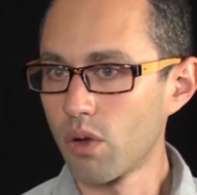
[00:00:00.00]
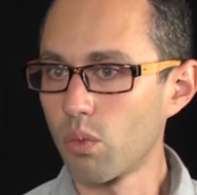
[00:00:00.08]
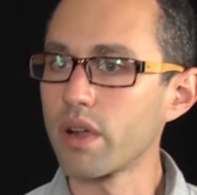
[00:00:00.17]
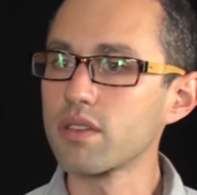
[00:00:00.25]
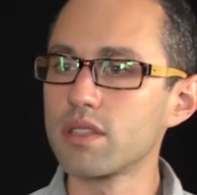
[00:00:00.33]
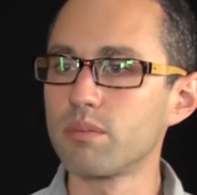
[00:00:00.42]

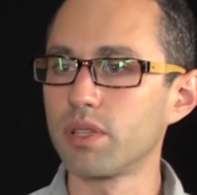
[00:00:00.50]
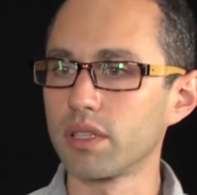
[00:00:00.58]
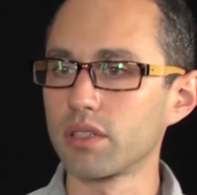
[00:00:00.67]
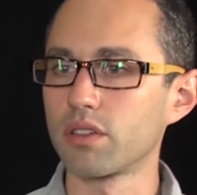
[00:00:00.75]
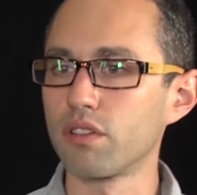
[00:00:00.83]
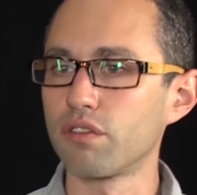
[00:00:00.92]
where's the
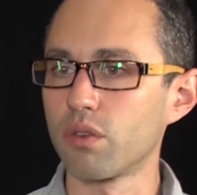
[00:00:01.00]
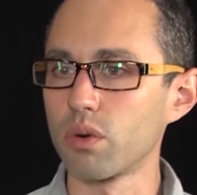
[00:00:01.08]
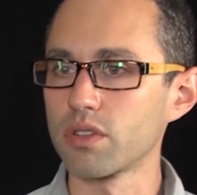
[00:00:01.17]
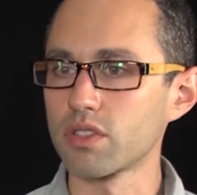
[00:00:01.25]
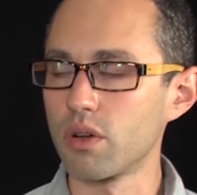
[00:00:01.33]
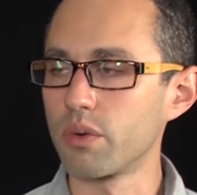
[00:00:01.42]
political
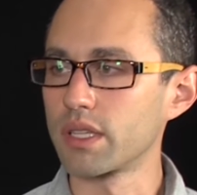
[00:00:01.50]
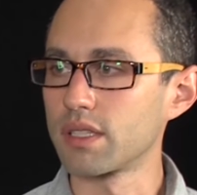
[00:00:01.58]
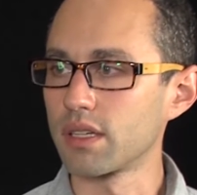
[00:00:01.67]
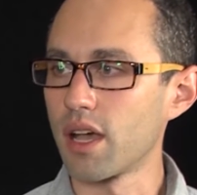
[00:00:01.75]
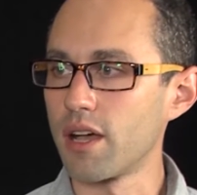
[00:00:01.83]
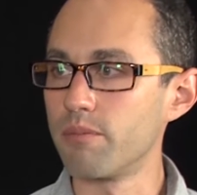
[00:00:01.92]
force going
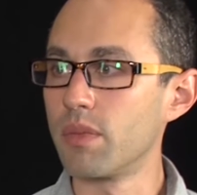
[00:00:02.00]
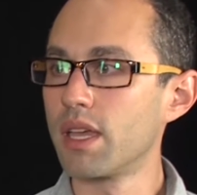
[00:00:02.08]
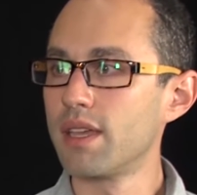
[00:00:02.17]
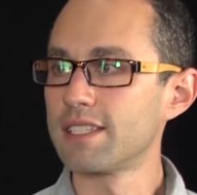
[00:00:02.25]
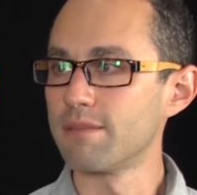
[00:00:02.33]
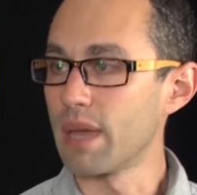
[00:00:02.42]
to come
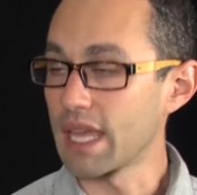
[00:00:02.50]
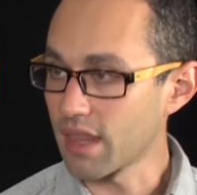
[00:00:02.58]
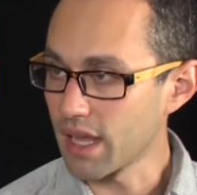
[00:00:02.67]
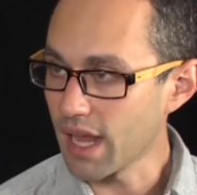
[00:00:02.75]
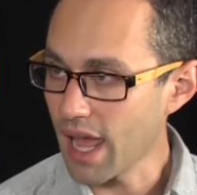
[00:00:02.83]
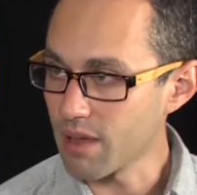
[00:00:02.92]
to make
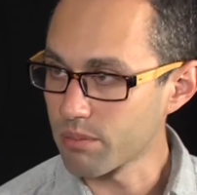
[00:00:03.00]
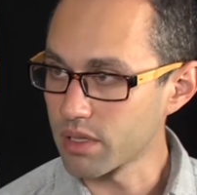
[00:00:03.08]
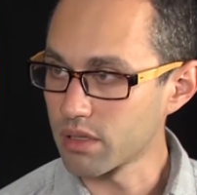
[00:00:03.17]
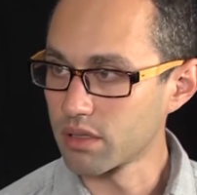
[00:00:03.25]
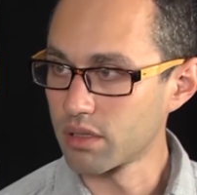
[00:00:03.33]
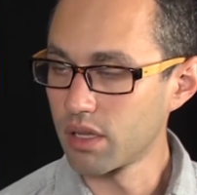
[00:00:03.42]
that
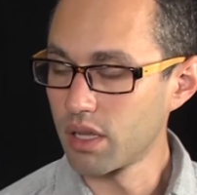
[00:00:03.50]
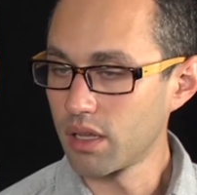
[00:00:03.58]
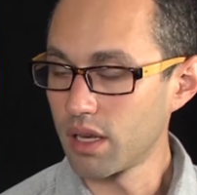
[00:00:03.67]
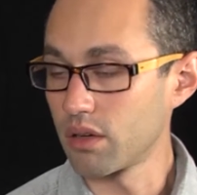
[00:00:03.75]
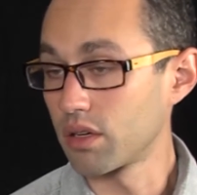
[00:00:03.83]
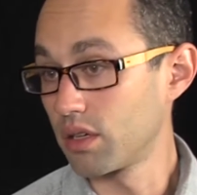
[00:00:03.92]
happen?
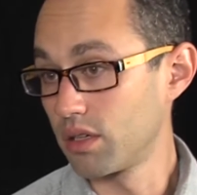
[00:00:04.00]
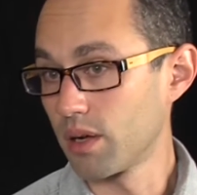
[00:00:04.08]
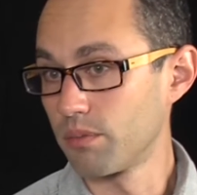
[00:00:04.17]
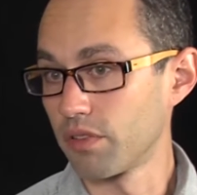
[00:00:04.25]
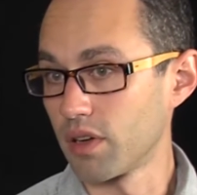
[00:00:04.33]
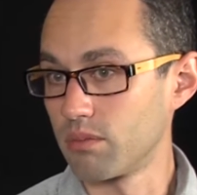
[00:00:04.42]
Now, it could
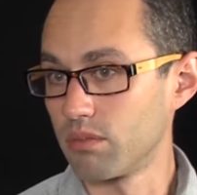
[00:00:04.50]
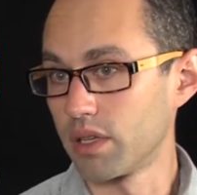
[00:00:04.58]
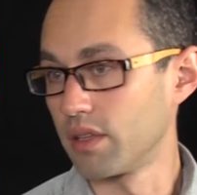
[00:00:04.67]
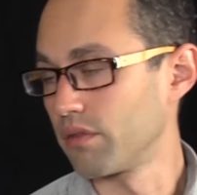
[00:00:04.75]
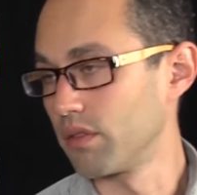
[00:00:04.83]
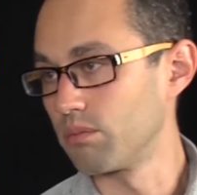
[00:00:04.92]
come from
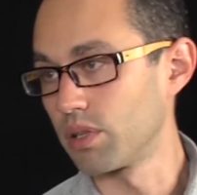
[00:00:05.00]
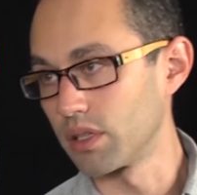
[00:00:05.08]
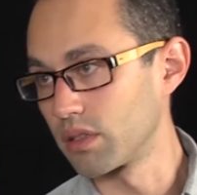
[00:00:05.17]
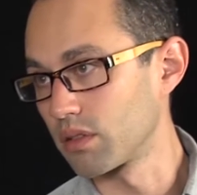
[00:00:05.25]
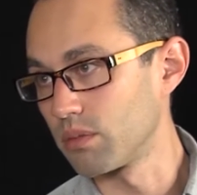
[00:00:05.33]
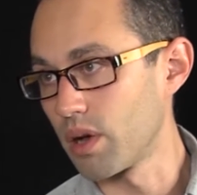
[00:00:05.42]
a different
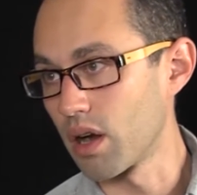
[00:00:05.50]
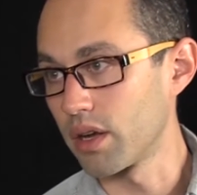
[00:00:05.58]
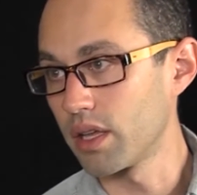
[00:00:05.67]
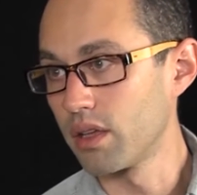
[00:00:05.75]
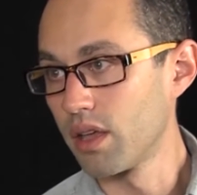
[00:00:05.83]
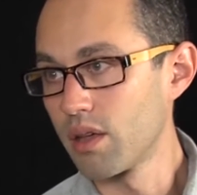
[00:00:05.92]
political
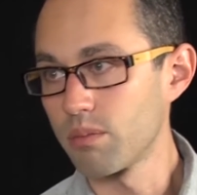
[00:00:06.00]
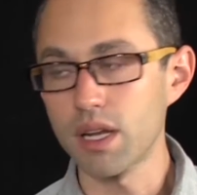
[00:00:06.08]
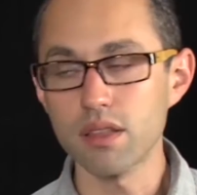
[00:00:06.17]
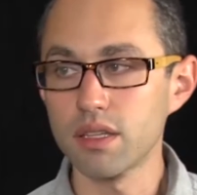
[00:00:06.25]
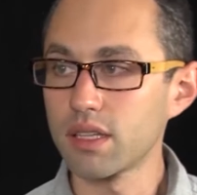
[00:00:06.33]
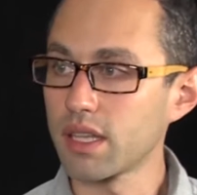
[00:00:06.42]
party, but
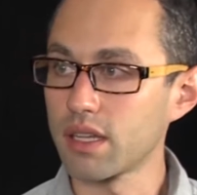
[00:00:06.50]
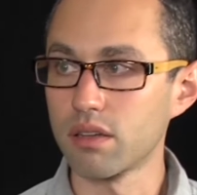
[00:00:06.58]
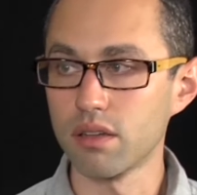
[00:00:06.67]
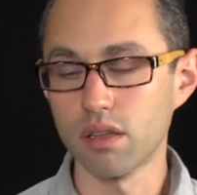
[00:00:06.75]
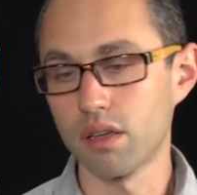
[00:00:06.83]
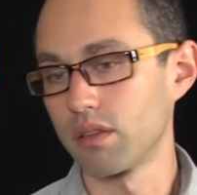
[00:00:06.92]
I think that
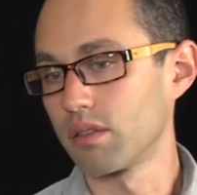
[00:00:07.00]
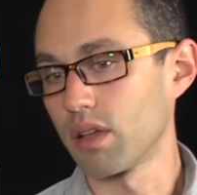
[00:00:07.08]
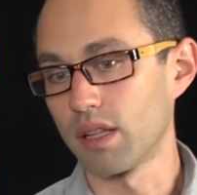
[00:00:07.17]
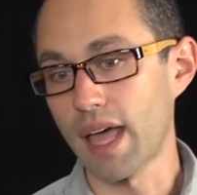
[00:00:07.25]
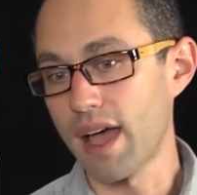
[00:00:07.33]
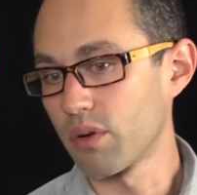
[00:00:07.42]

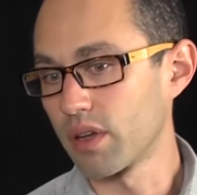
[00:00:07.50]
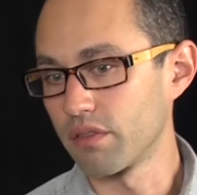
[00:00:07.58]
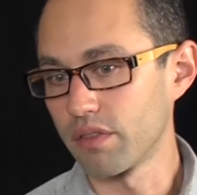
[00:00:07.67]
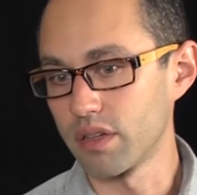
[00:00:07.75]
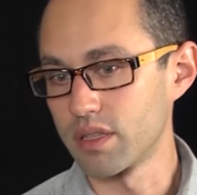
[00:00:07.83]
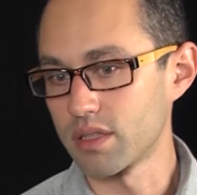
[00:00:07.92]
allowing,
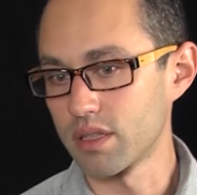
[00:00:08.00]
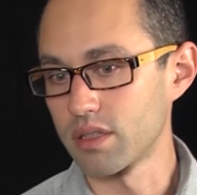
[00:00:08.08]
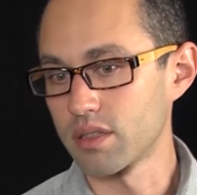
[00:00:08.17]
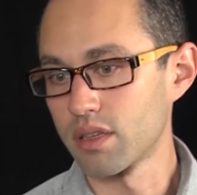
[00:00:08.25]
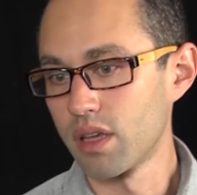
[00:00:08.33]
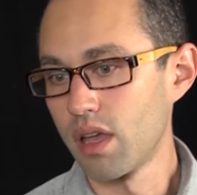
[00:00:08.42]
for
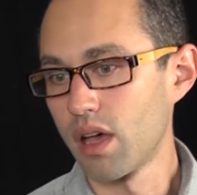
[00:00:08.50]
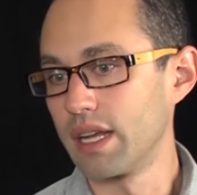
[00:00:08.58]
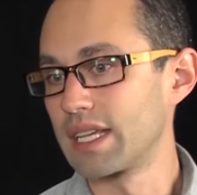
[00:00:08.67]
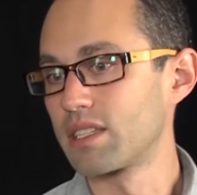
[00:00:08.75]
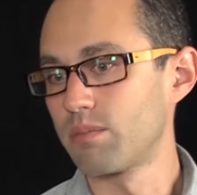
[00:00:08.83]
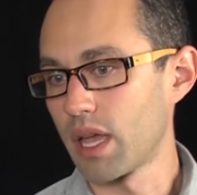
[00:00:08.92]
instance, an
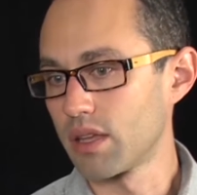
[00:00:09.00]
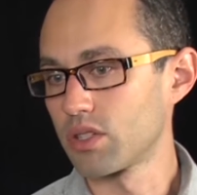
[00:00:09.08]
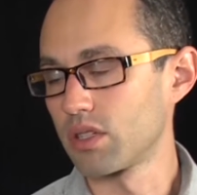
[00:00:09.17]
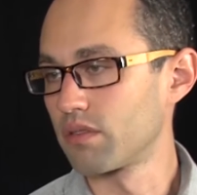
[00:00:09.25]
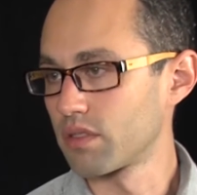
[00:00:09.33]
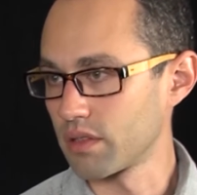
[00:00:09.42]

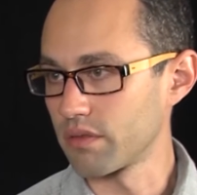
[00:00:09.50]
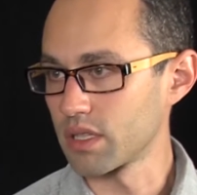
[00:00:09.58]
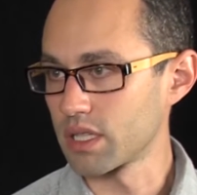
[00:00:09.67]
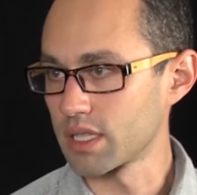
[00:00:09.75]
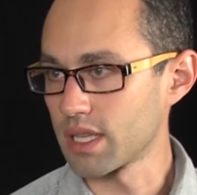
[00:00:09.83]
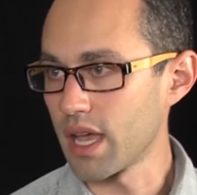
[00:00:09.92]
expansion of civil
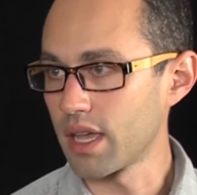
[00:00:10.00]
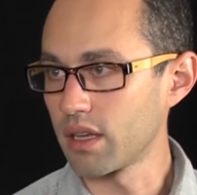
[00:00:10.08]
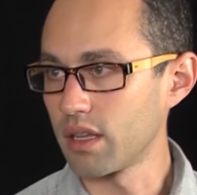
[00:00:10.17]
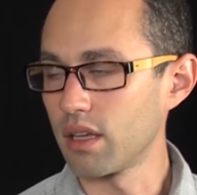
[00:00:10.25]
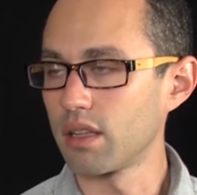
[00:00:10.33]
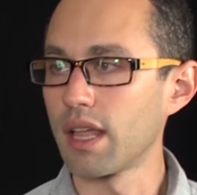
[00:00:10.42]

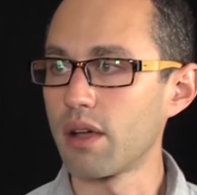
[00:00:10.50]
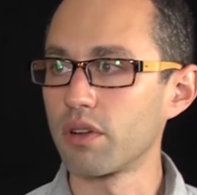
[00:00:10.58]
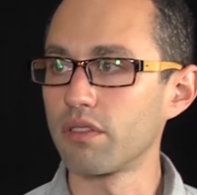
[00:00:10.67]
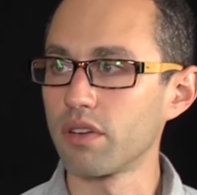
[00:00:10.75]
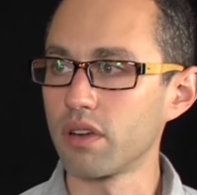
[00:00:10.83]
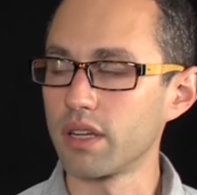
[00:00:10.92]
society,
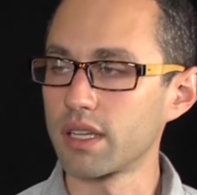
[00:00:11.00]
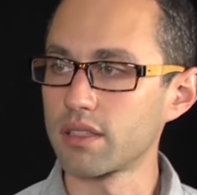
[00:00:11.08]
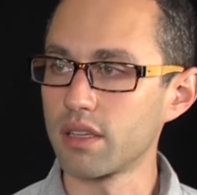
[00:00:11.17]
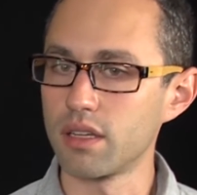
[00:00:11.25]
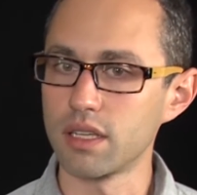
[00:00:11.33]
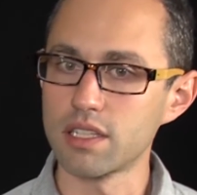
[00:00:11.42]
allowing for an
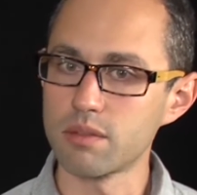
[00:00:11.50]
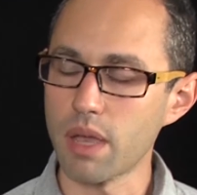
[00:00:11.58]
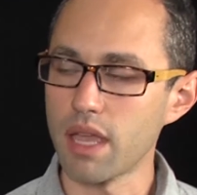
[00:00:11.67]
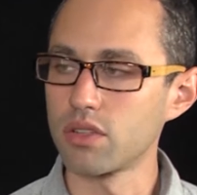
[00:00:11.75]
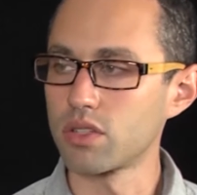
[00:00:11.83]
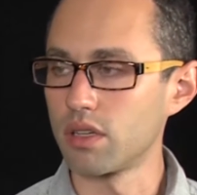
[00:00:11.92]

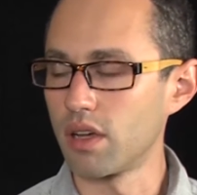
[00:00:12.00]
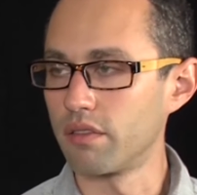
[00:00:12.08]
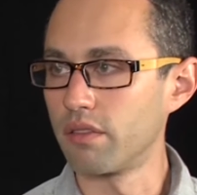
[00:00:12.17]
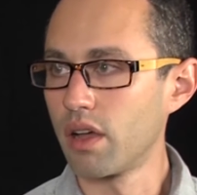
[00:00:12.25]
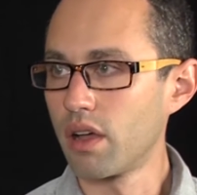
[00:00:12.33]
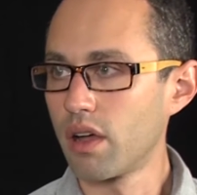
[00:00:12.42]
expansion of